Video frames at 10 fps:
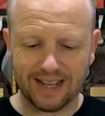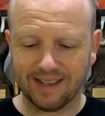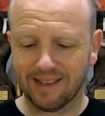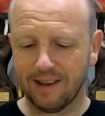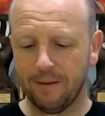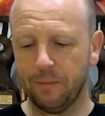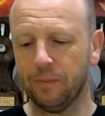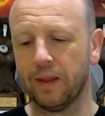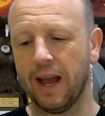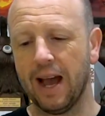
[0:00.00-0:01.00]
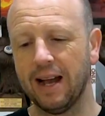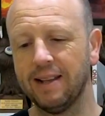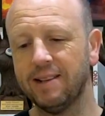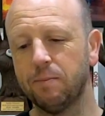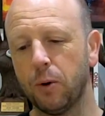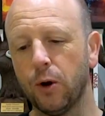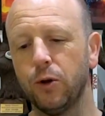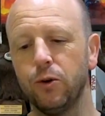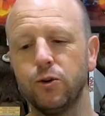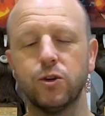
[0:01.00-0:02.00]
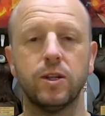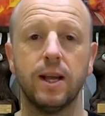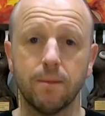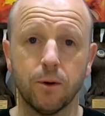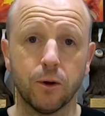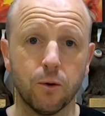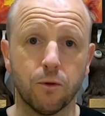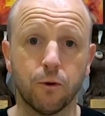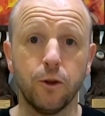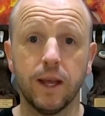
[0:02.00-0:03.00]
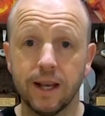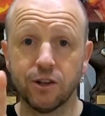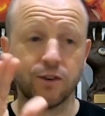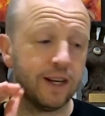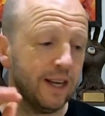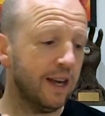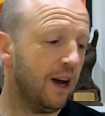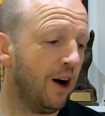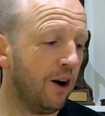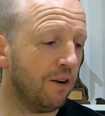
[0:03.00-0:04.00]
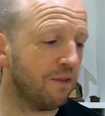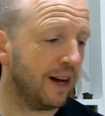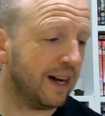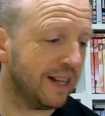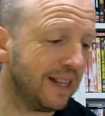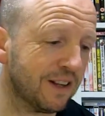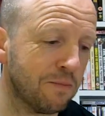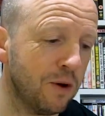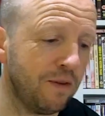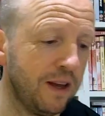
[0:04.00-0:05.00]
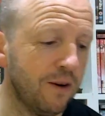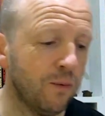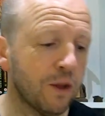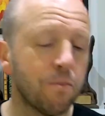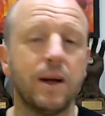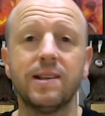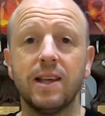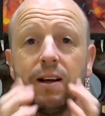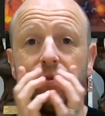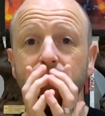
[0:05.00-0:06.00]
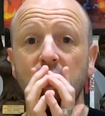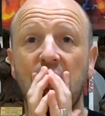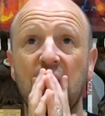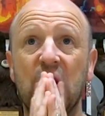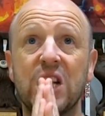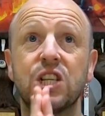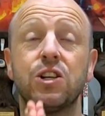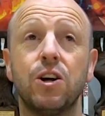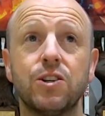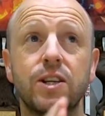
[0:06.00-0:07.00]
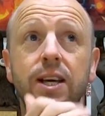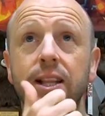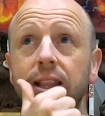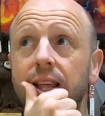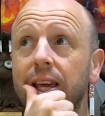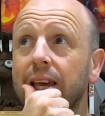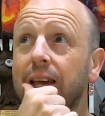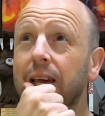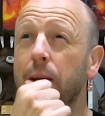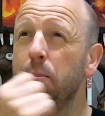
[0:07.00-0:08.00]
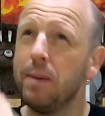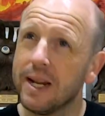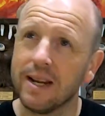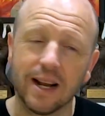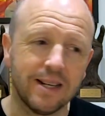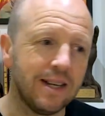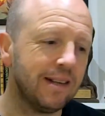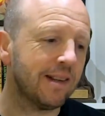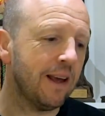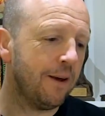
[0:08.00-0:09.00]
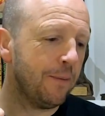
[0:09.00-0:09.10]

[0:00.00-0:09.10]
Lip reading: this, as per usual, I'm going to go through the history of this movie with myself. And that starts in the mid-90s.